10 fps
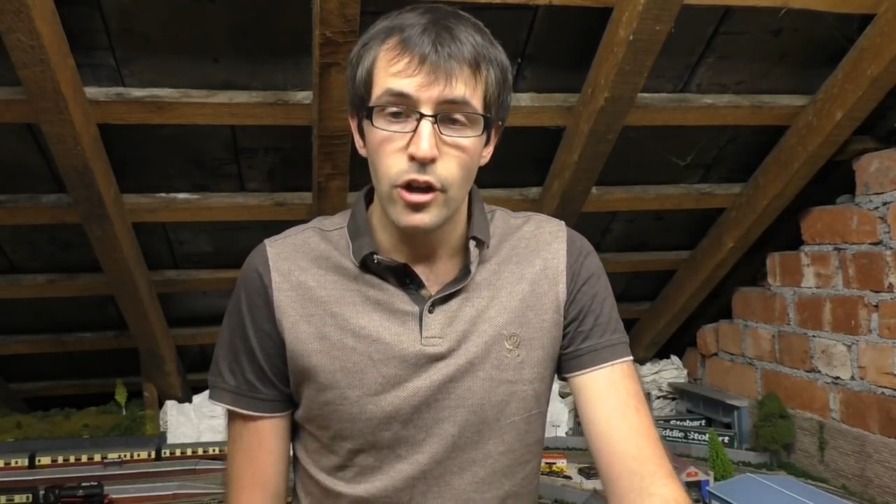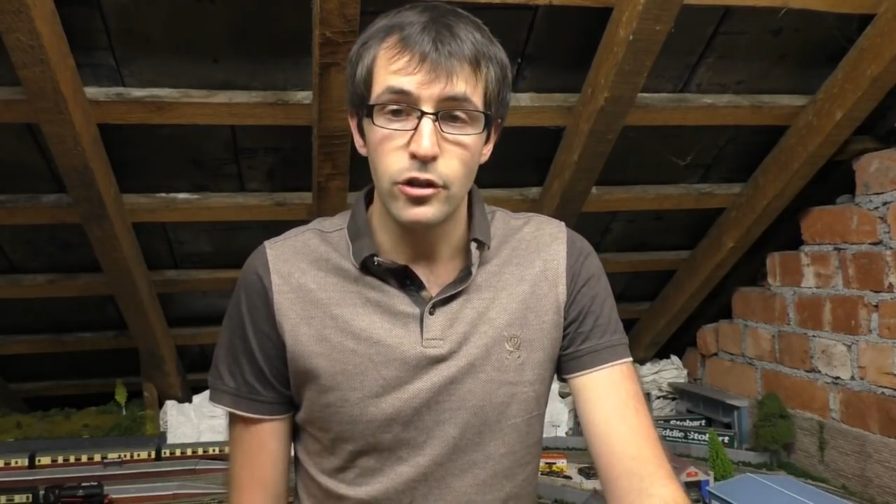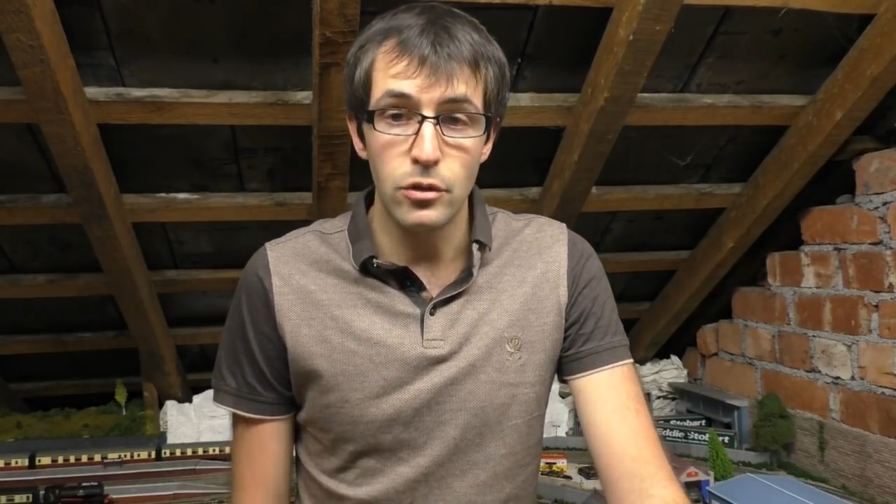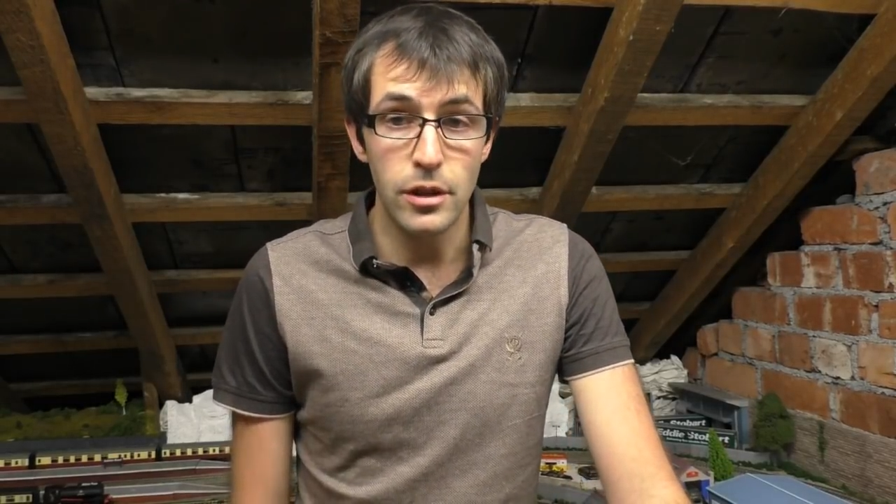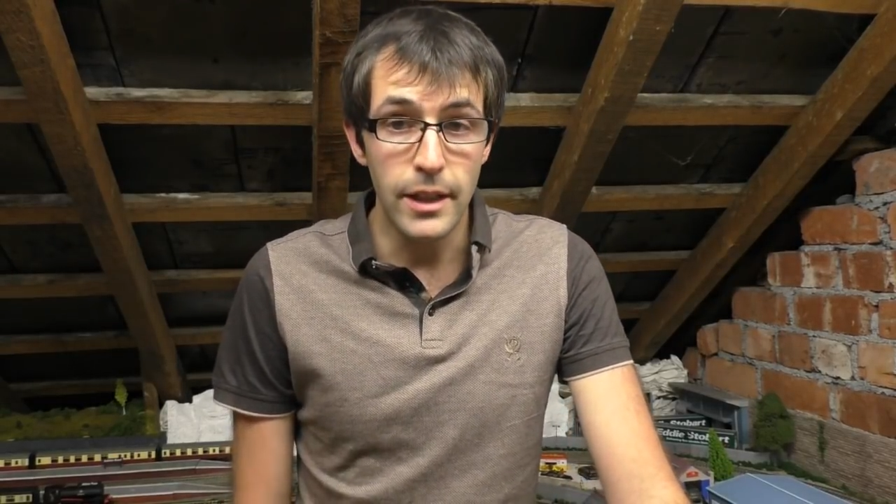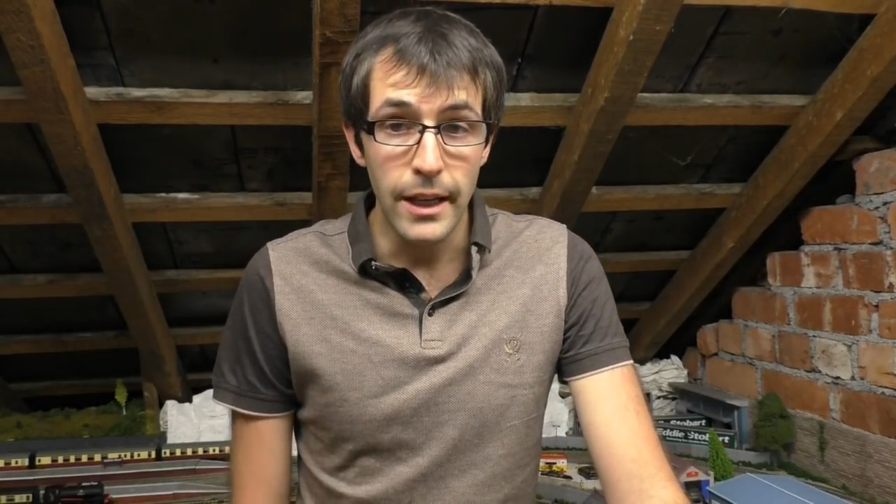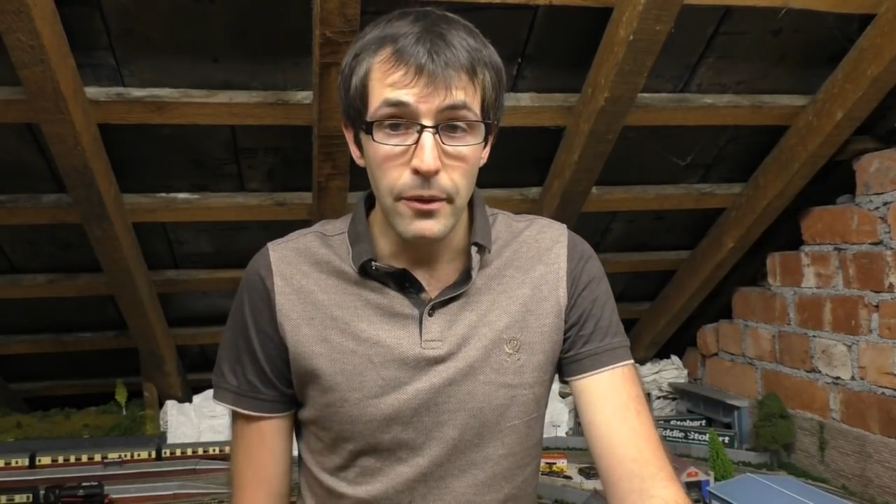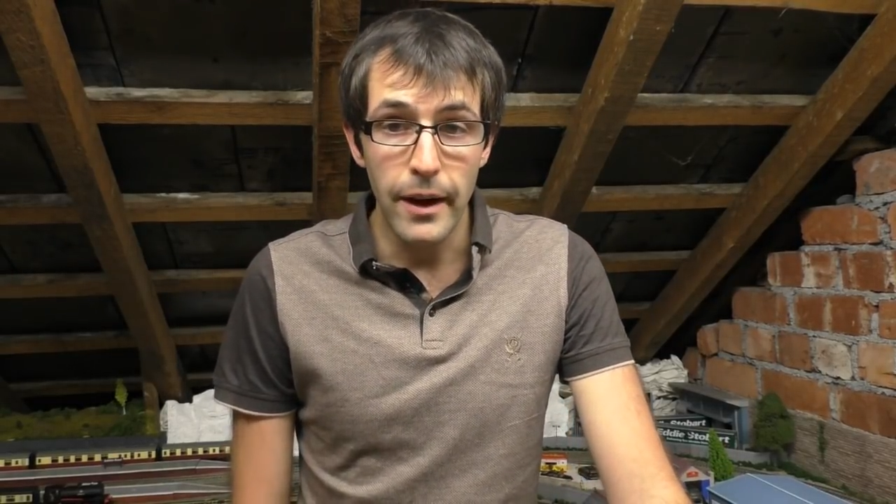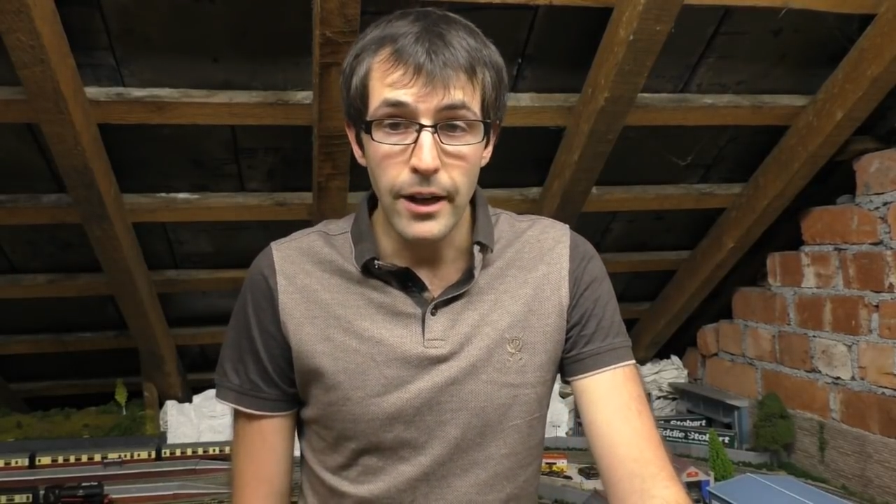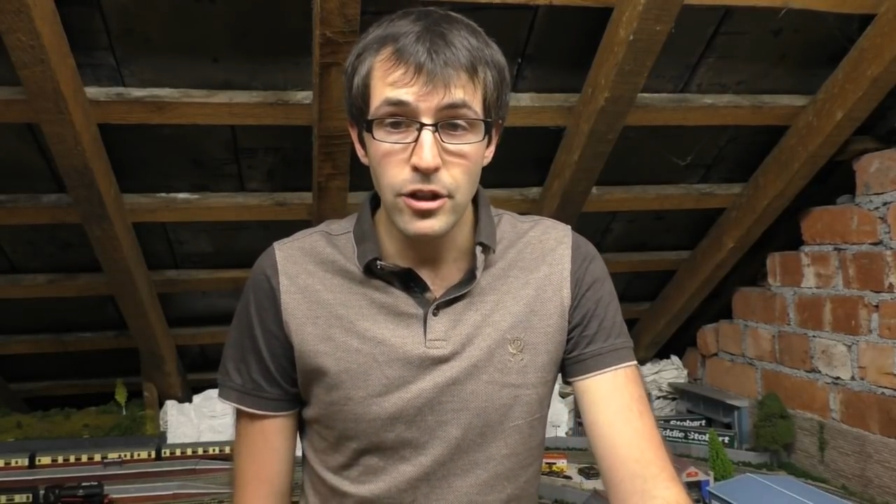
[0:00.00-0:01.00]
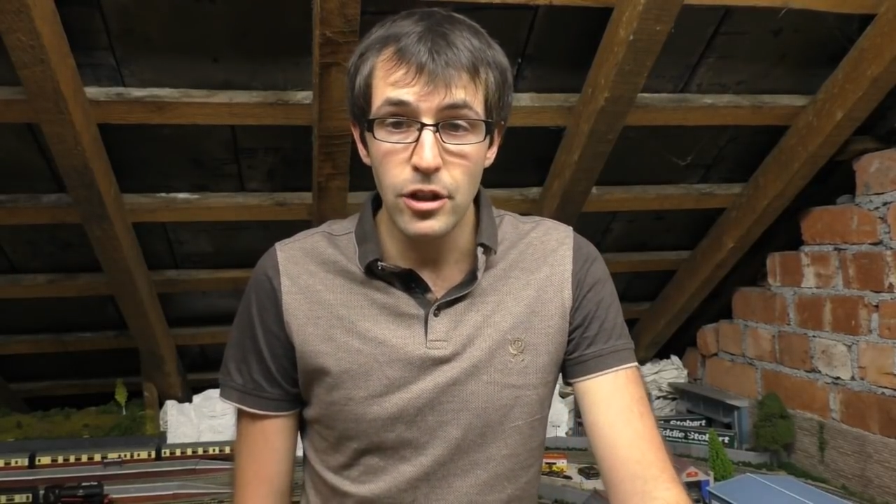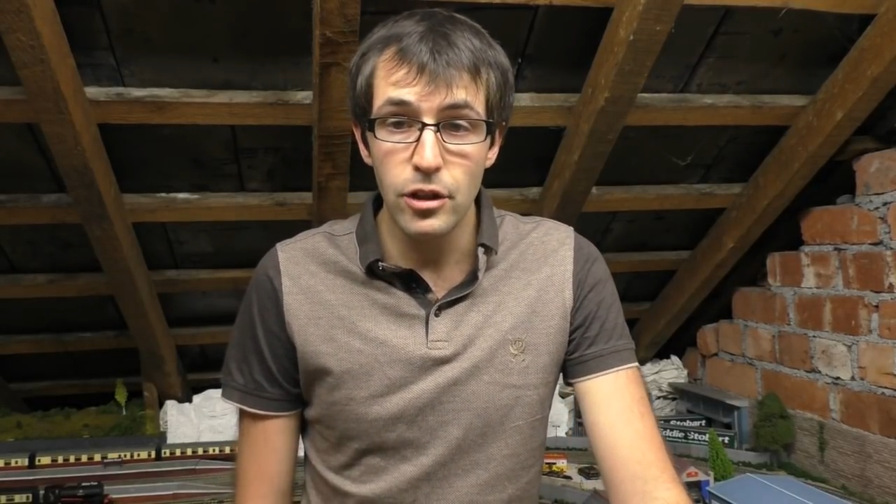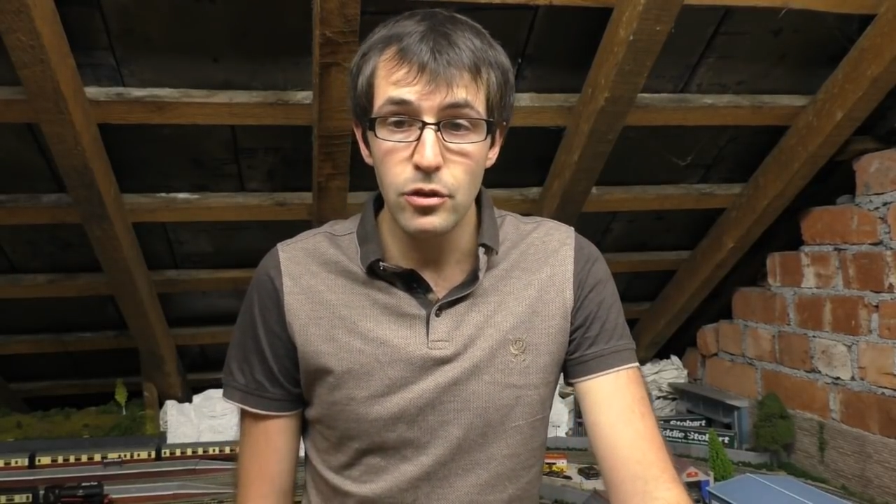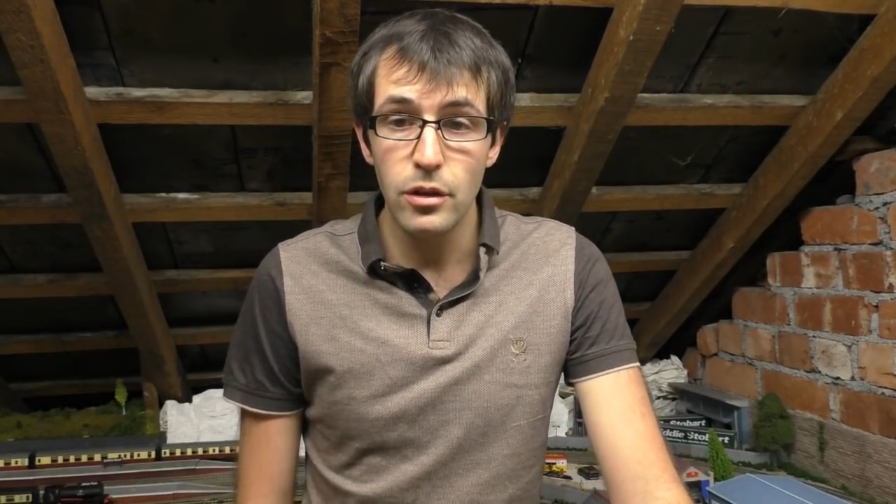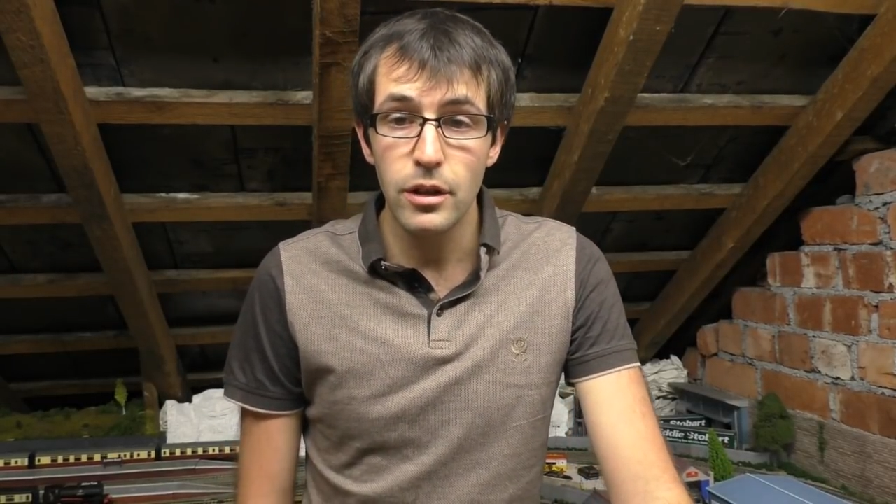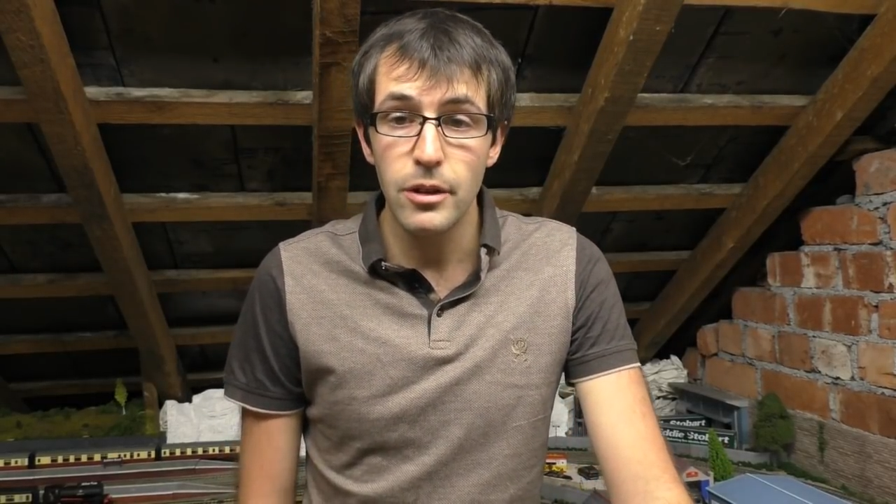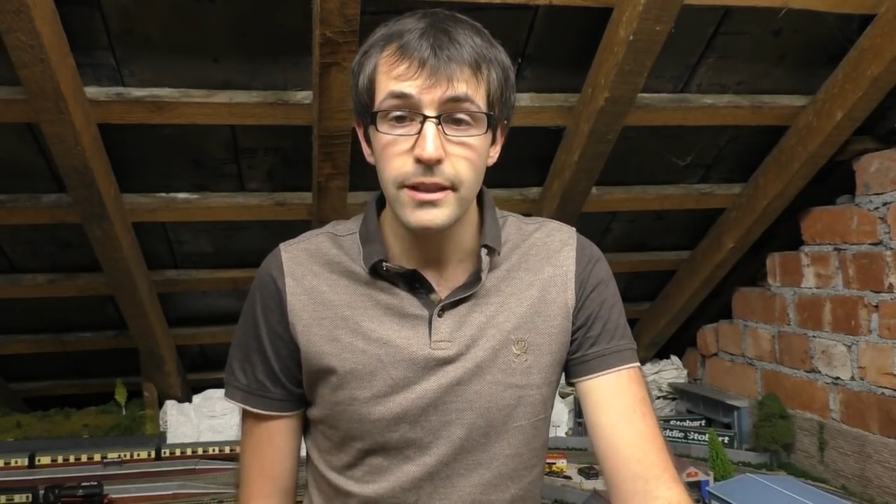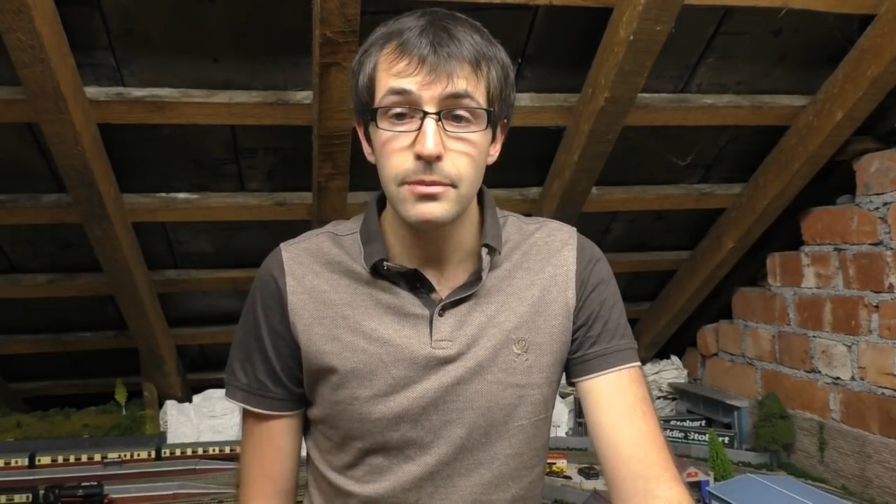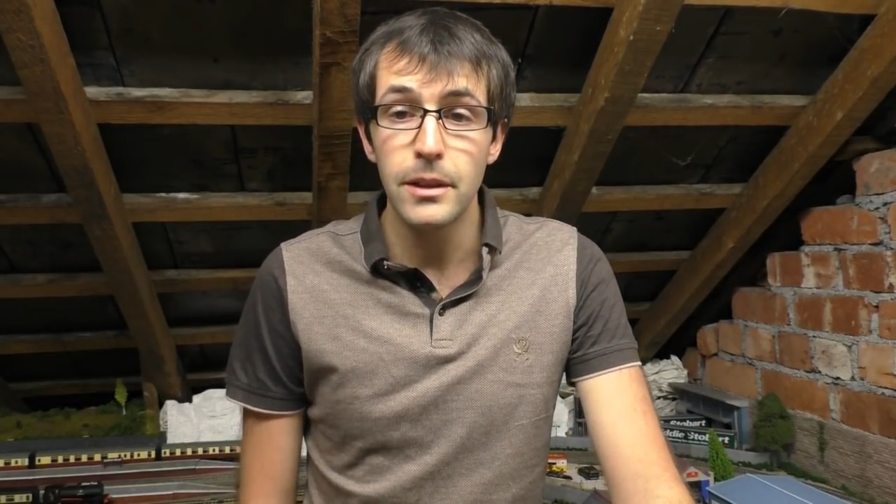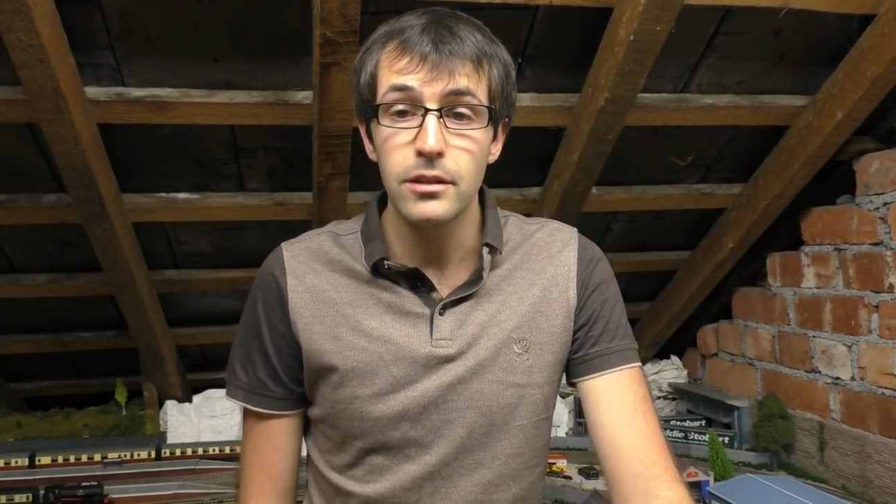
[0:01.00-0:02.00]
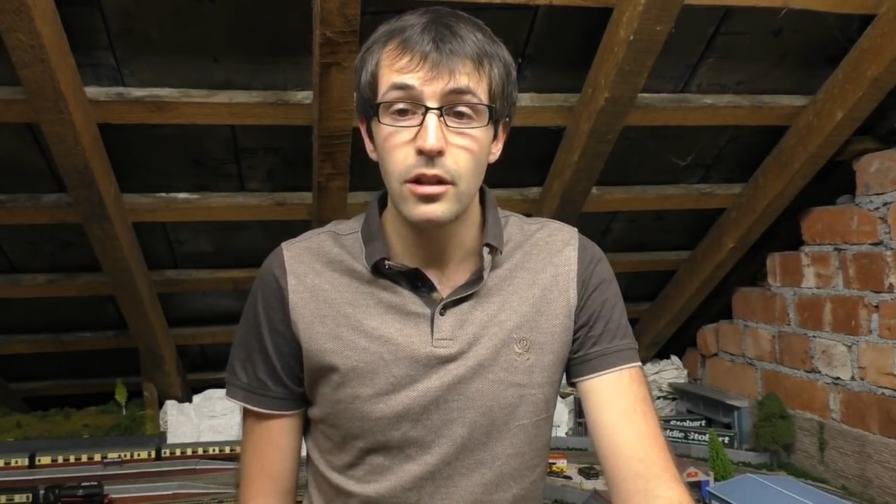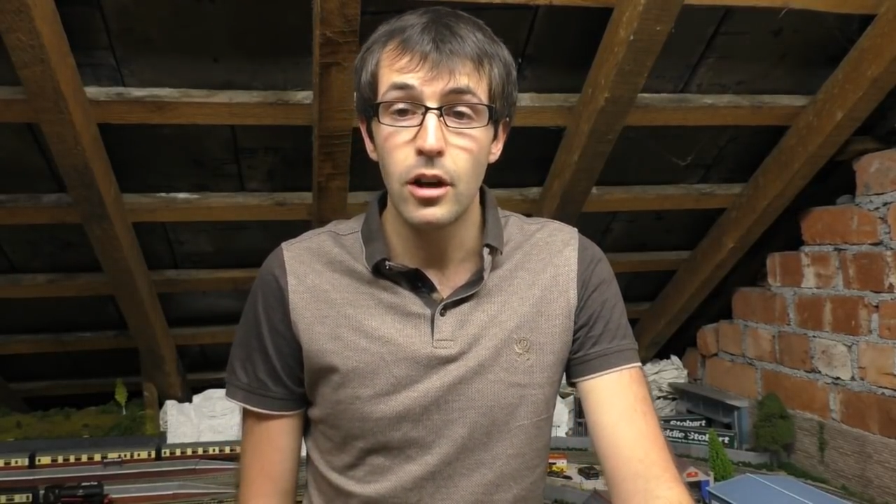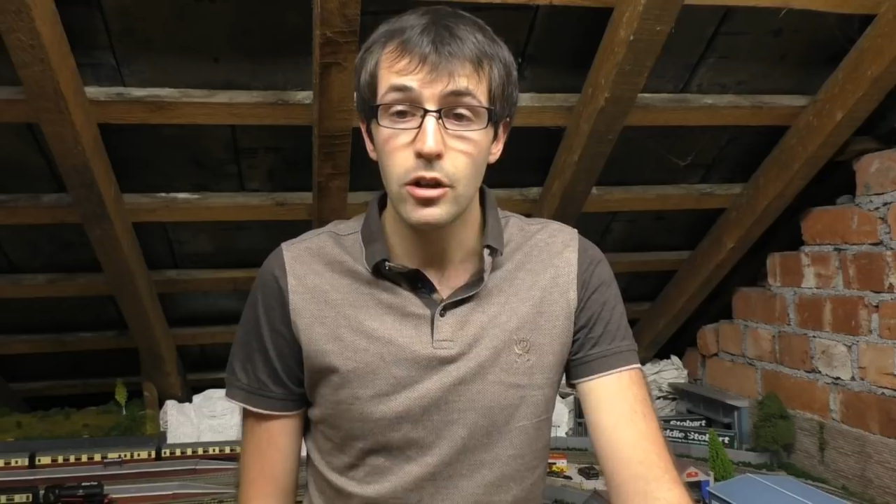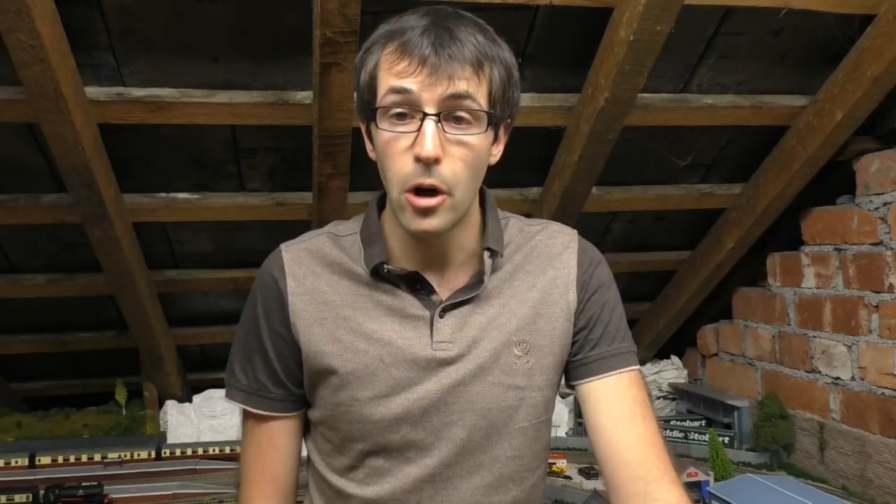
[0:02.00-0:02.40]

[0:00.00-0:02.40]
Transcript: So today we're actually going to do the Christmas